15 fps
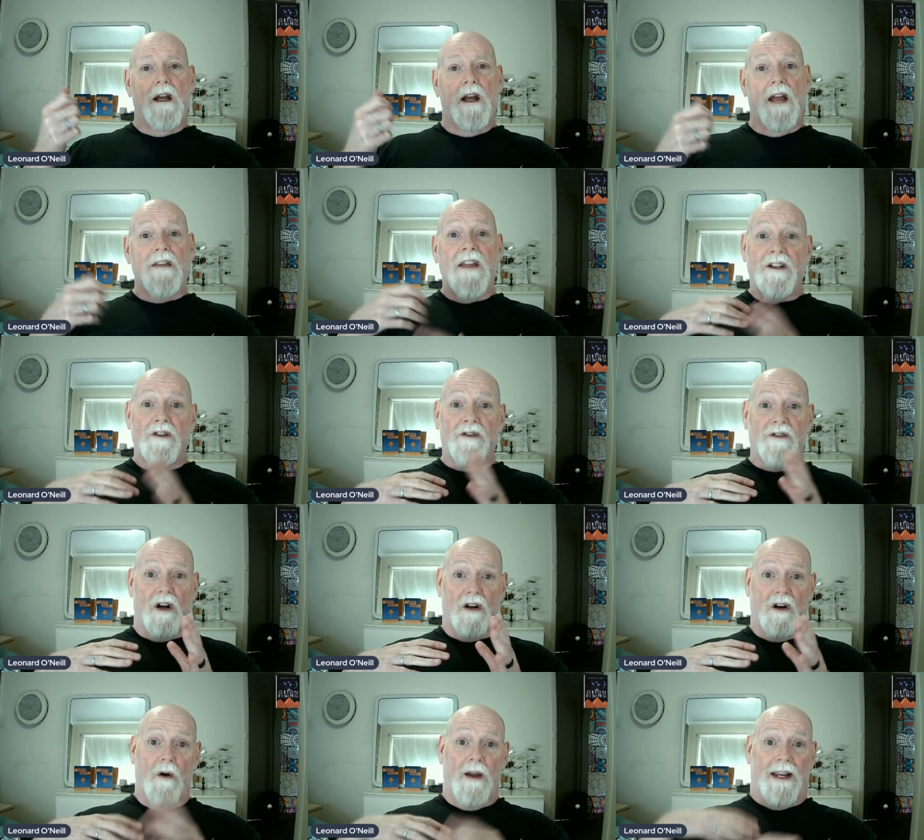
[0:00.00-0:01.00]
And then you
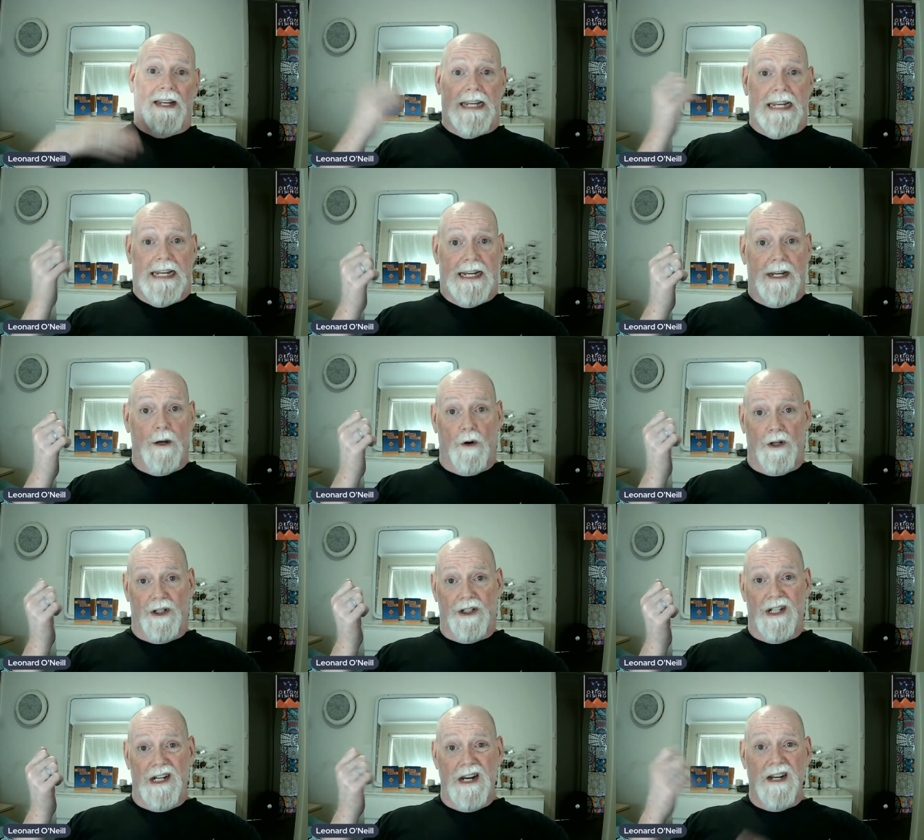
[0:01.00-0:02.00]
start going, he or
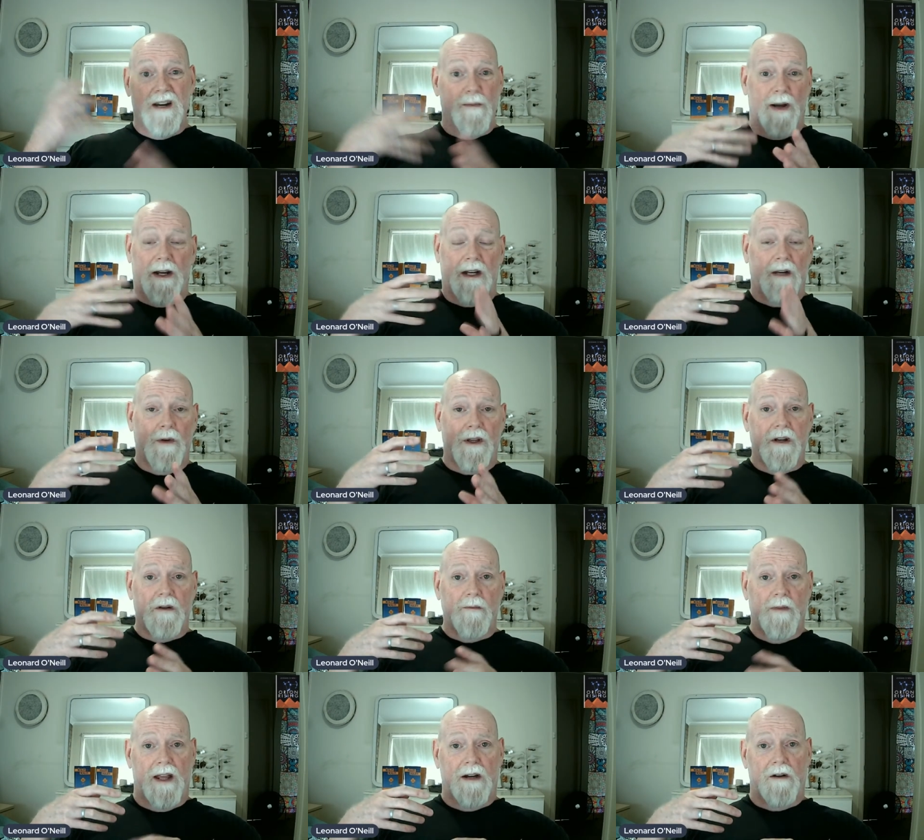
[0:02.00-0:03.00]
she, depending on whether you're
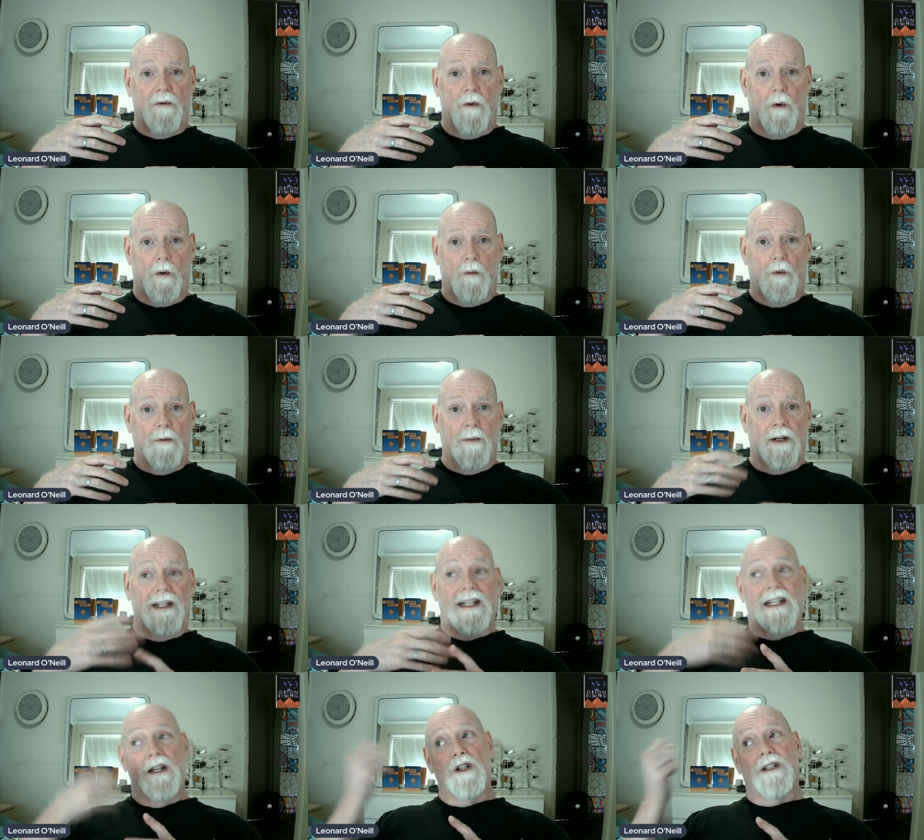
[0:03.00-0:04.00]
man or woman,
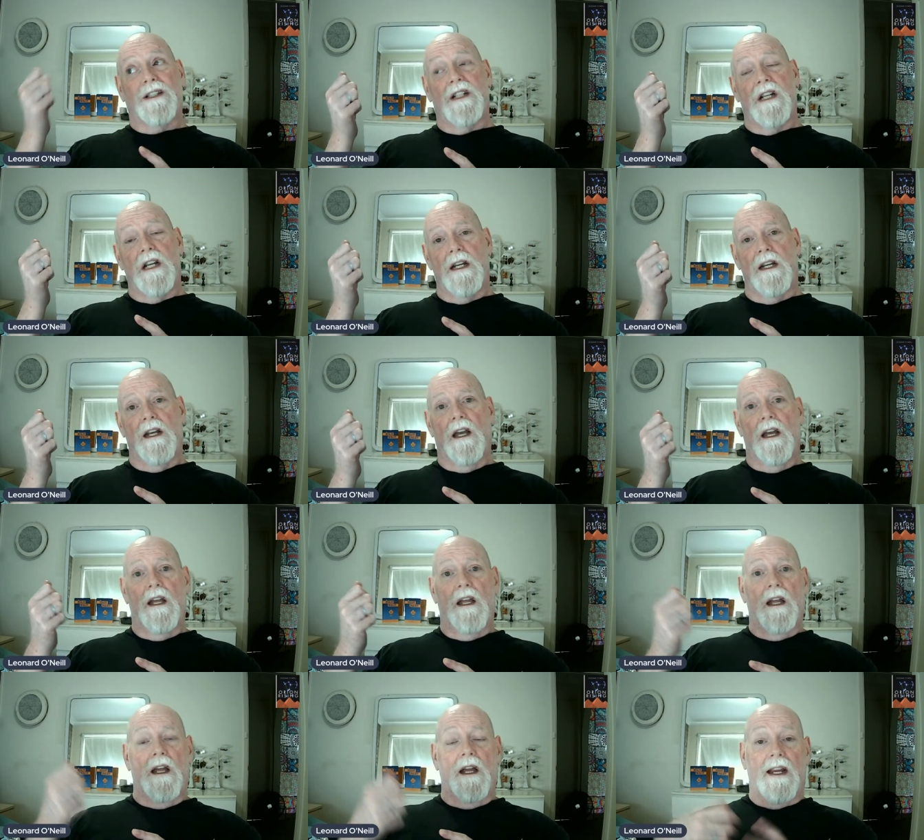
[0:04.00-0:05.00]
he or she
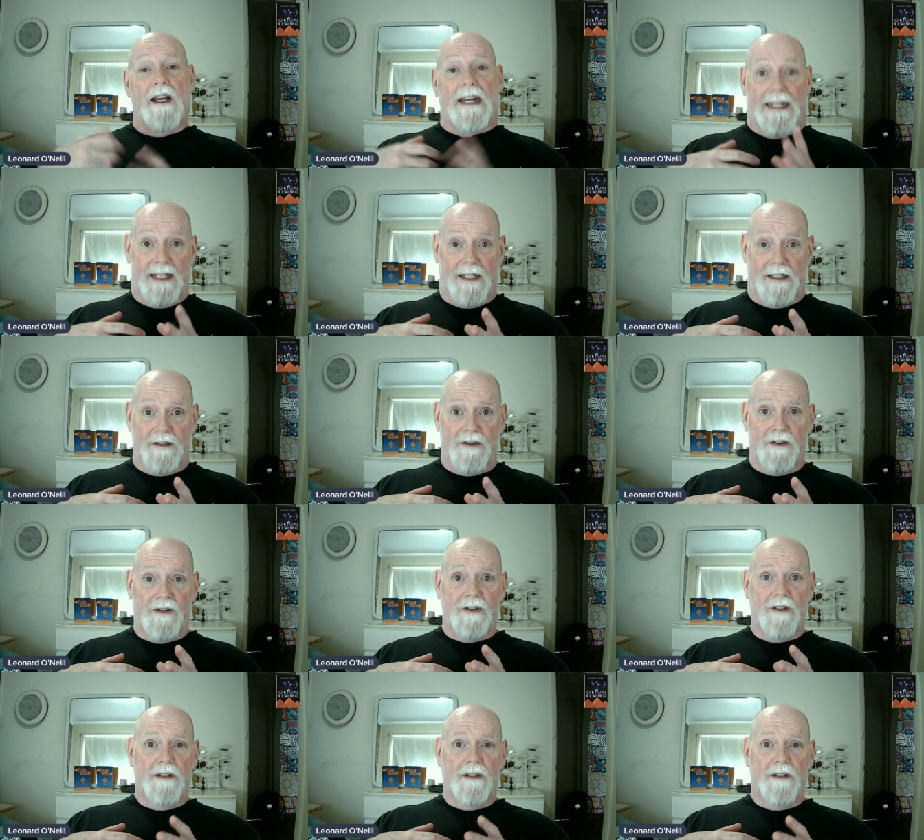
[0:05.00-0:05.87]
is.